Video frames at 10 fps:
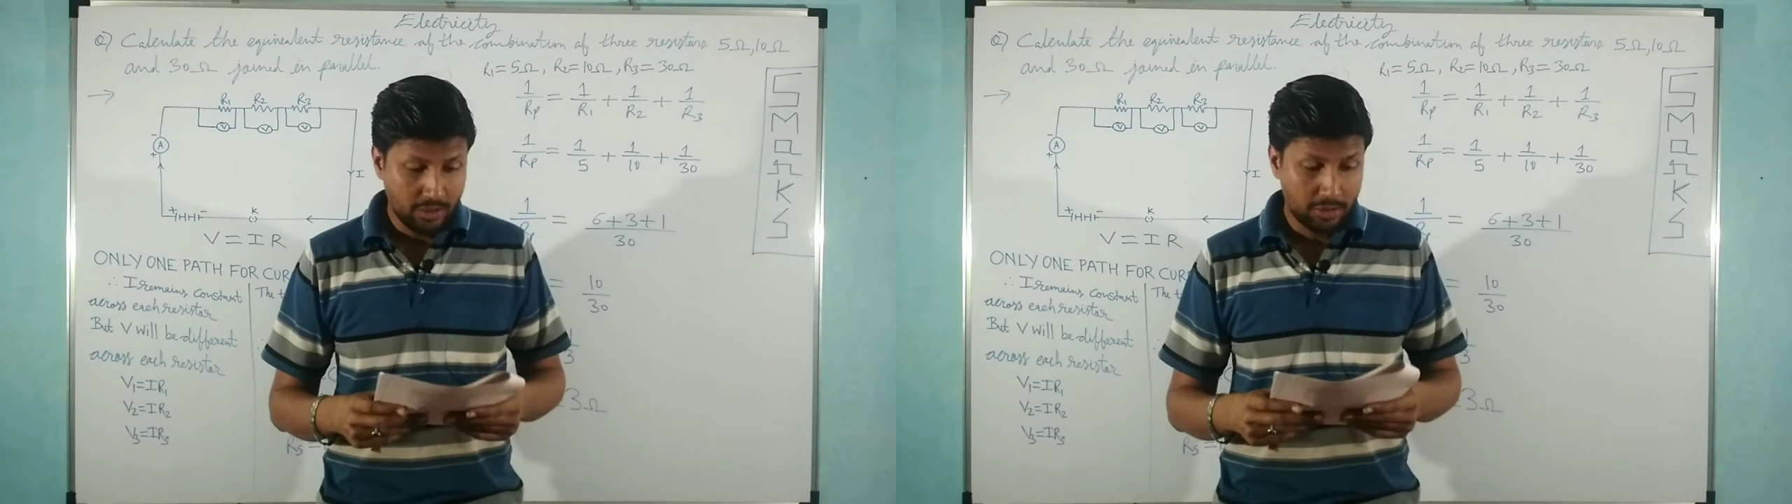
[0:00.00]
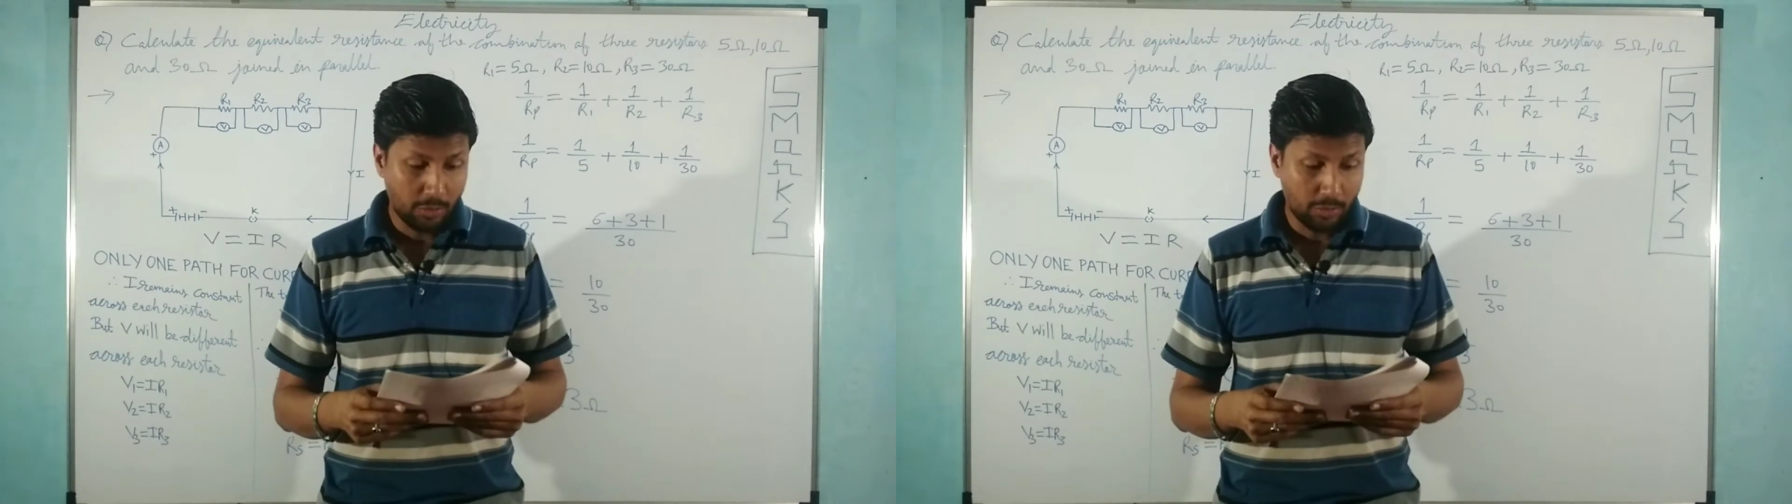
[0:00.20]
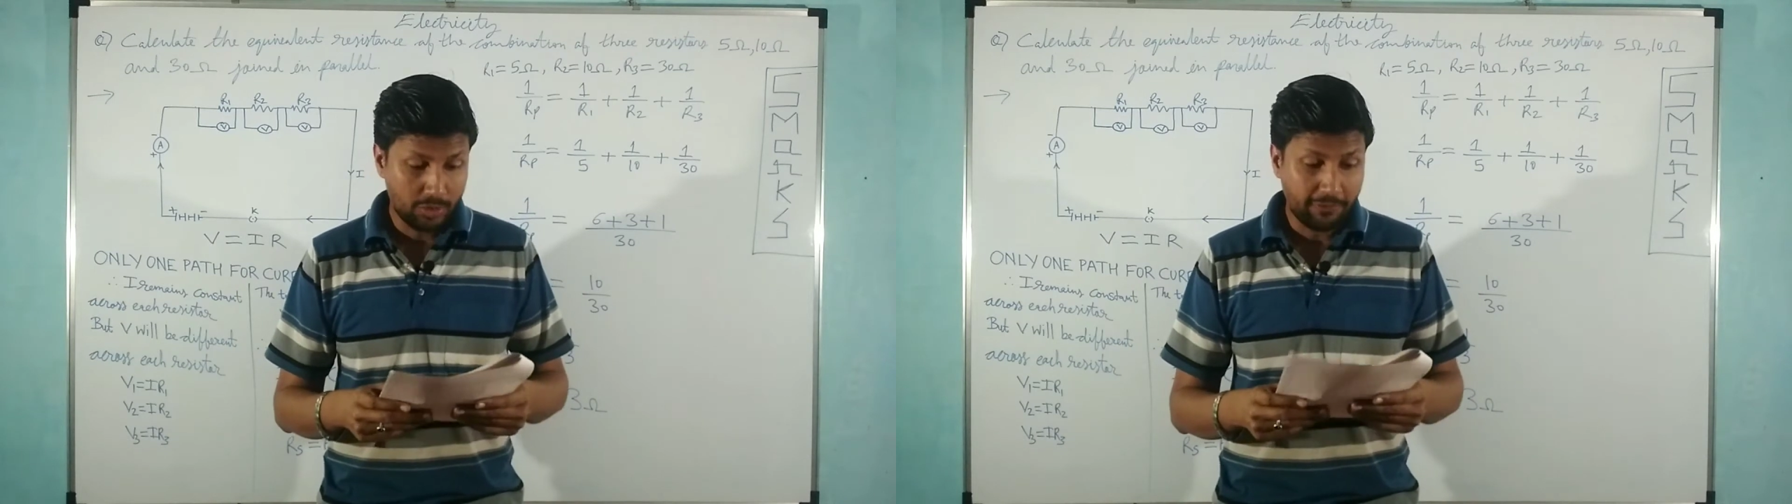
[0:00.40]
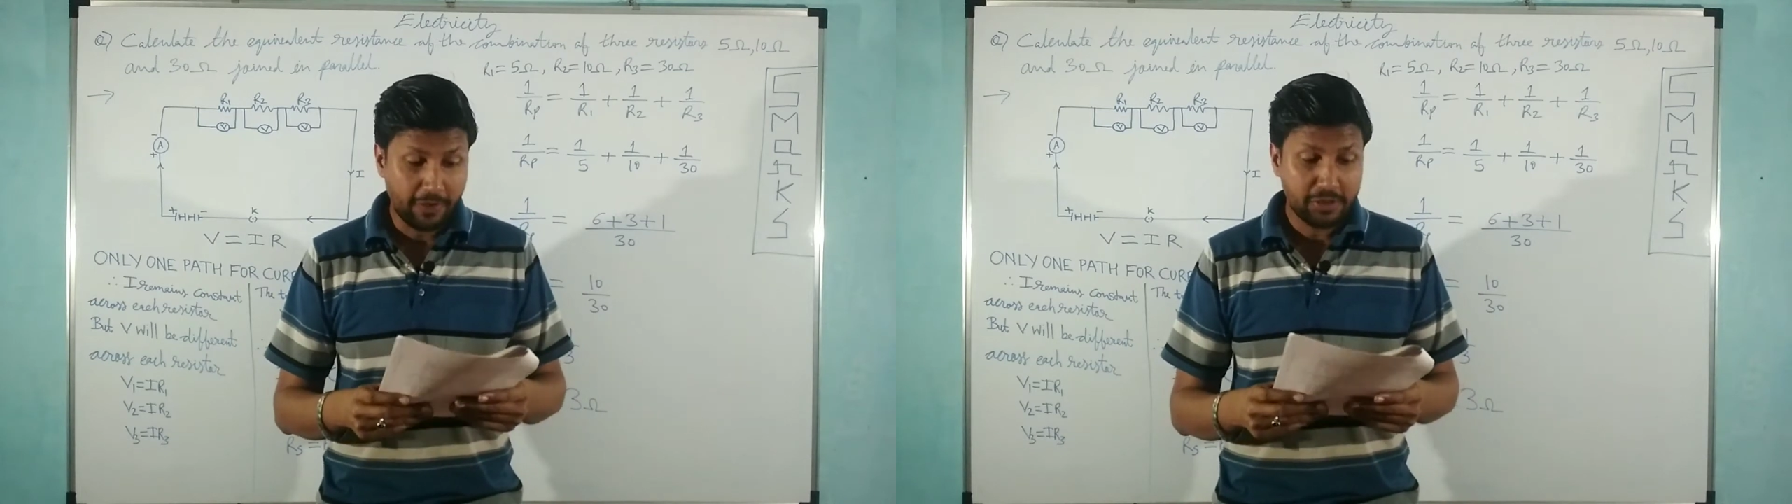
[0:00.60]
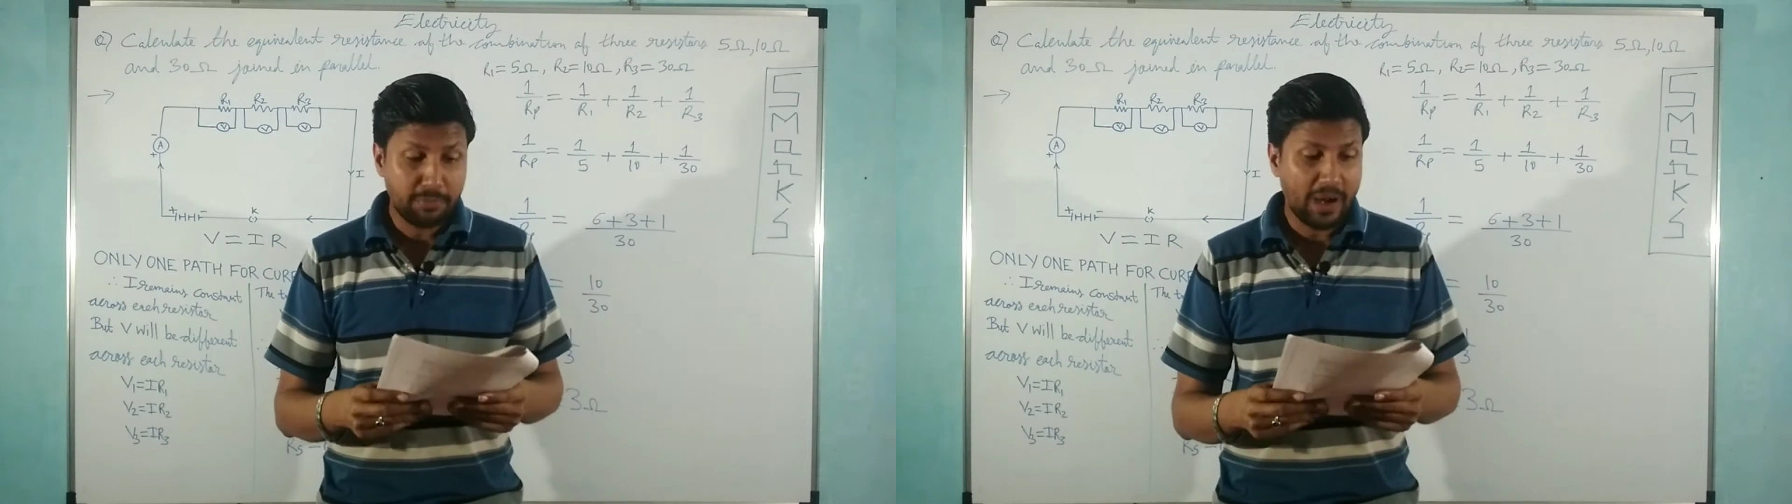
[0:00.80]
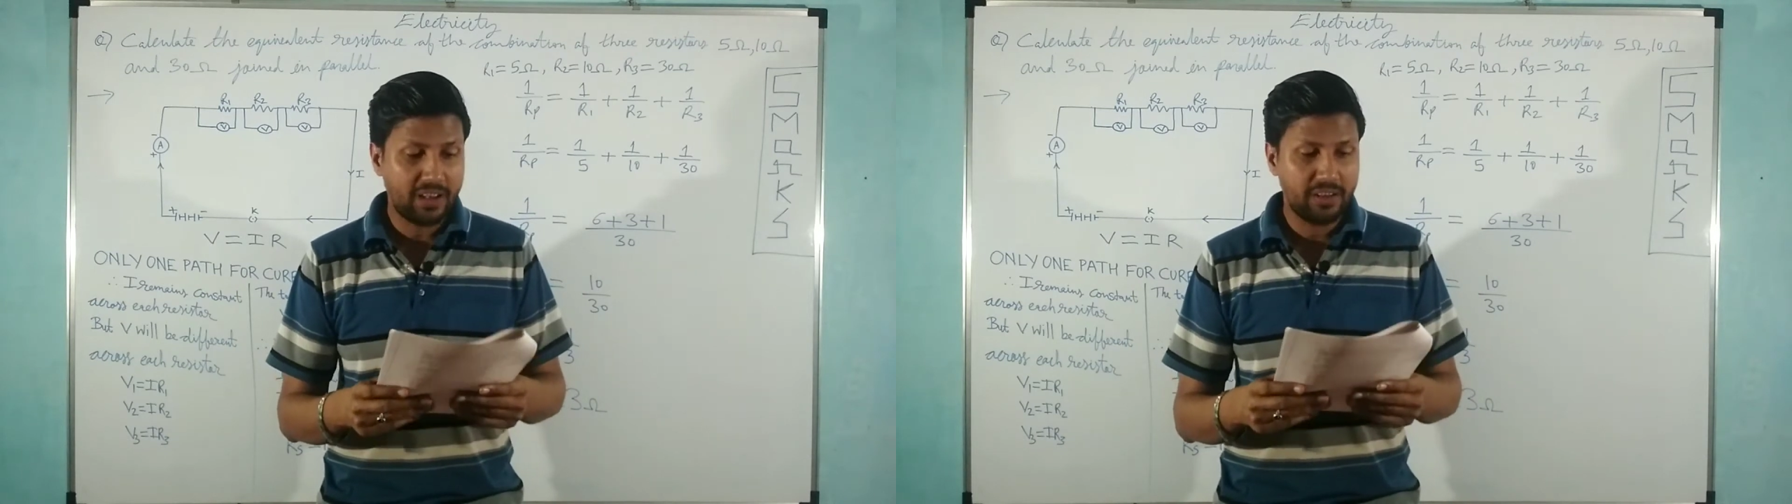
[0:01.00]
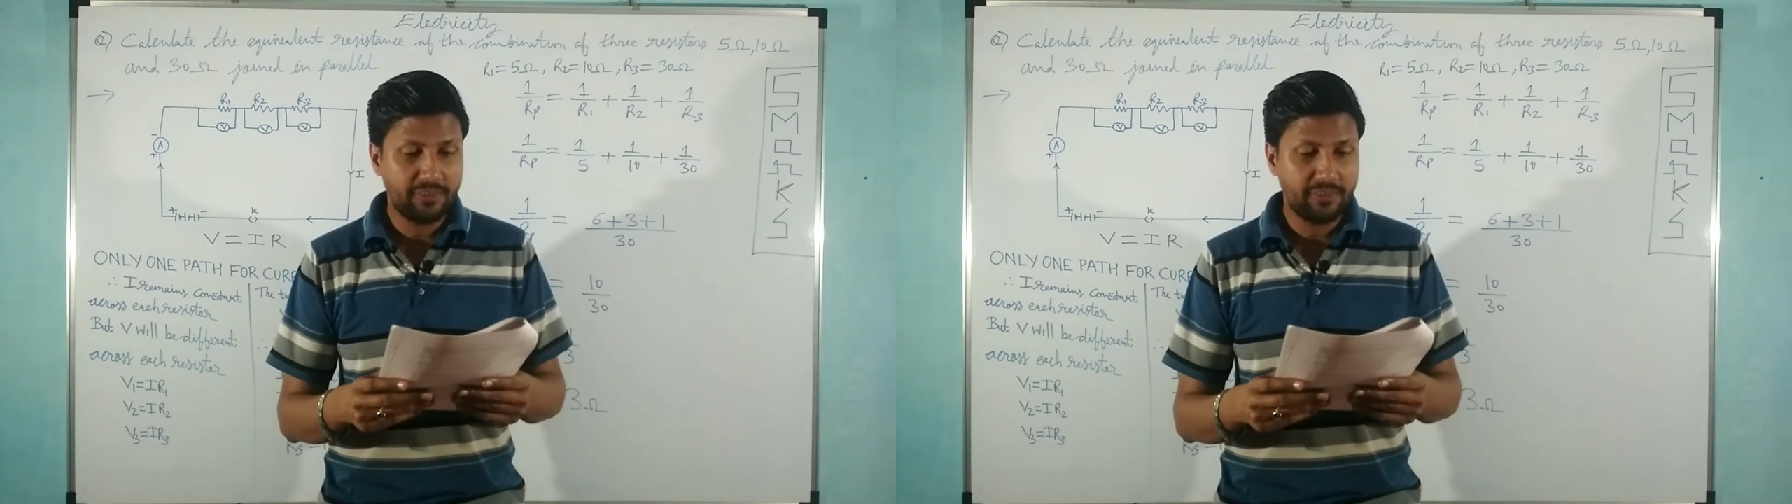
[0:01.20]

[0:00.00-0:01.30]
So the first part is,